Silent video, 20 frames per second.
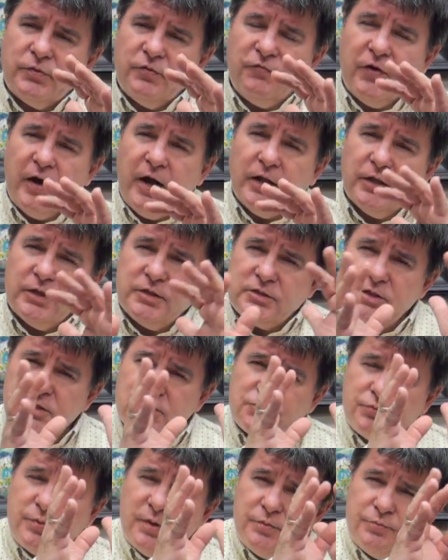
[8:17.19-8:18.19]
the violence
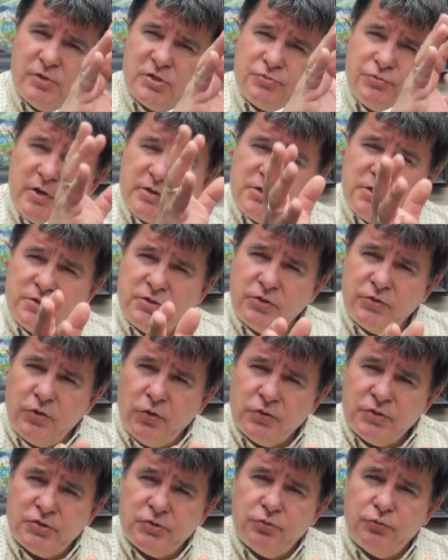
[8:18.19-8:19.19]
has been restricted to those